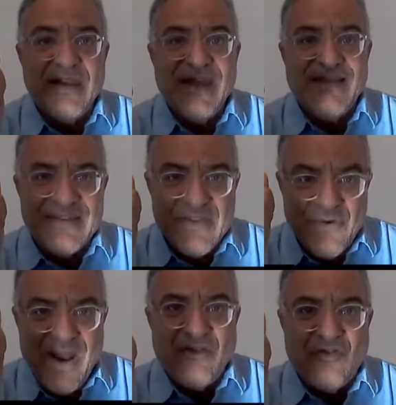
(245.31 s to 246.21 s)
It's a
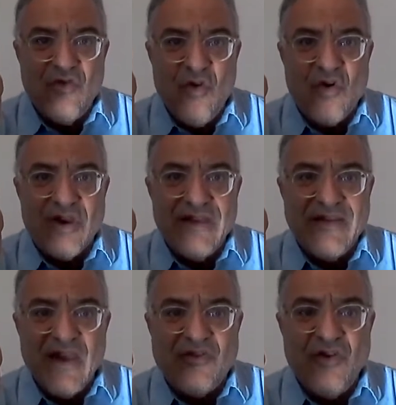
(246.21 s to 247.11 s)
threat to your
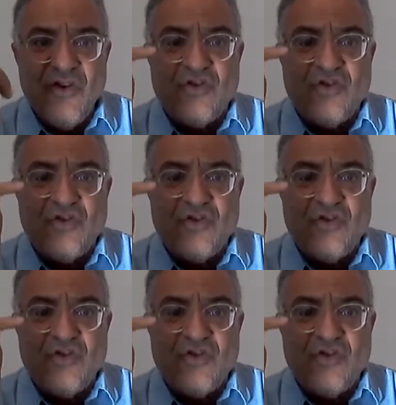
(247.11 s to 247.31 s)
organization.